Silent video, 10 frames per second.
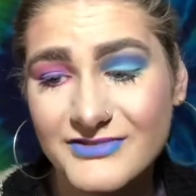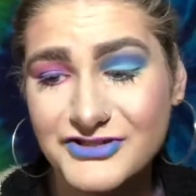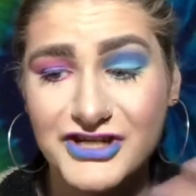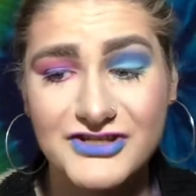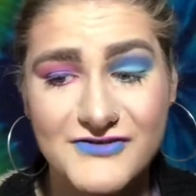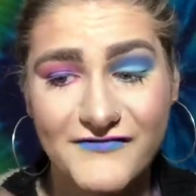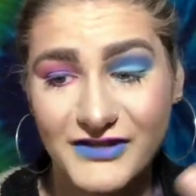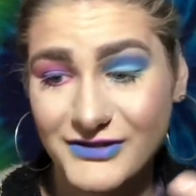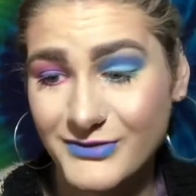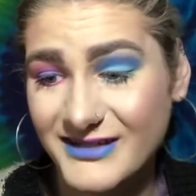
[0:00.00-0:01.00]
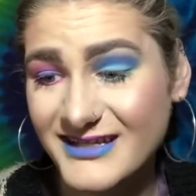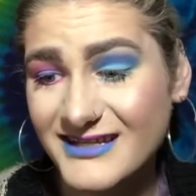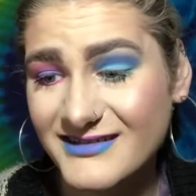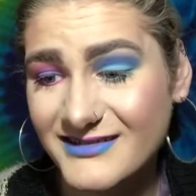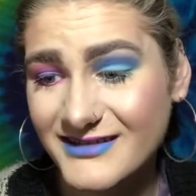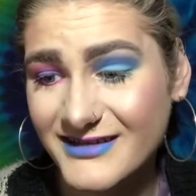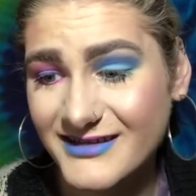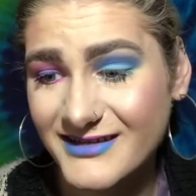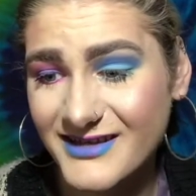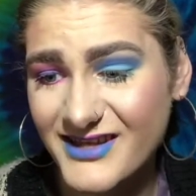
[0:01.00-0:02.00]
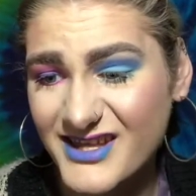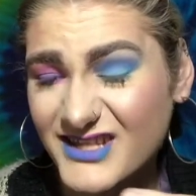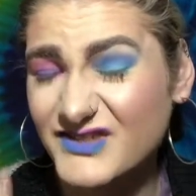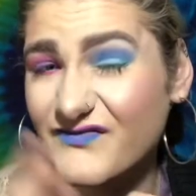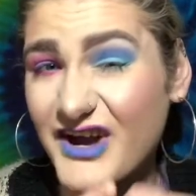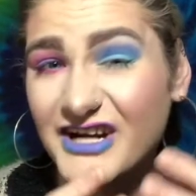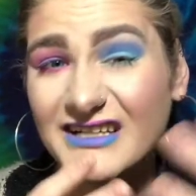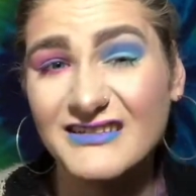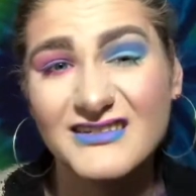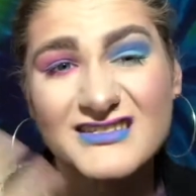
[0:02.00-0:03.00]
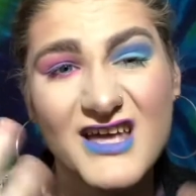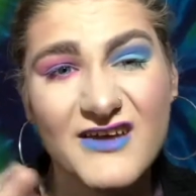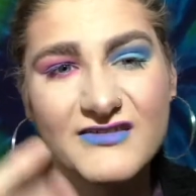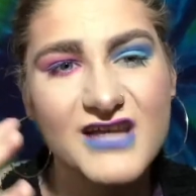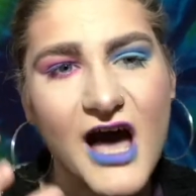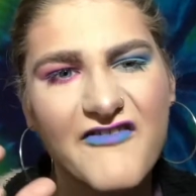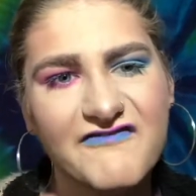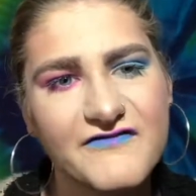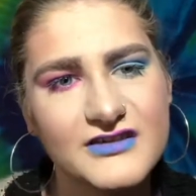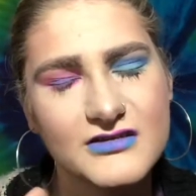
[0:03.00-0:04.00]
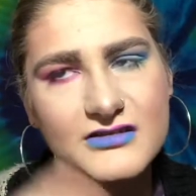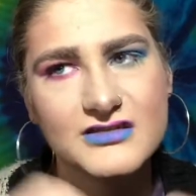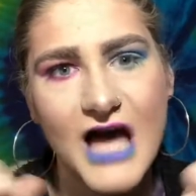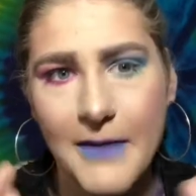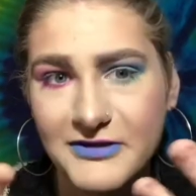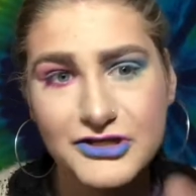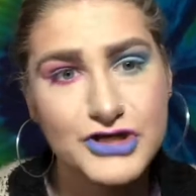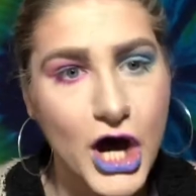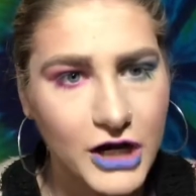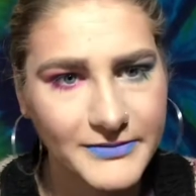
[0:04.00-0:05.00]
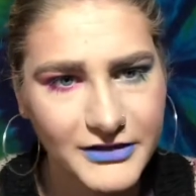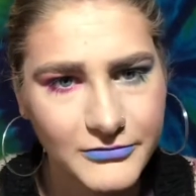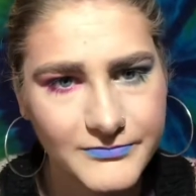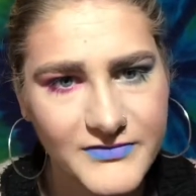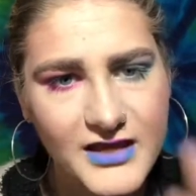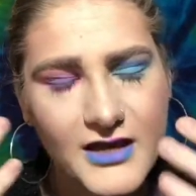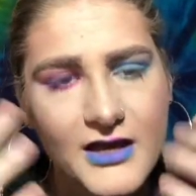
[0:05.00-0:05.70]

gender fluidity is a very d tough topic to talk about.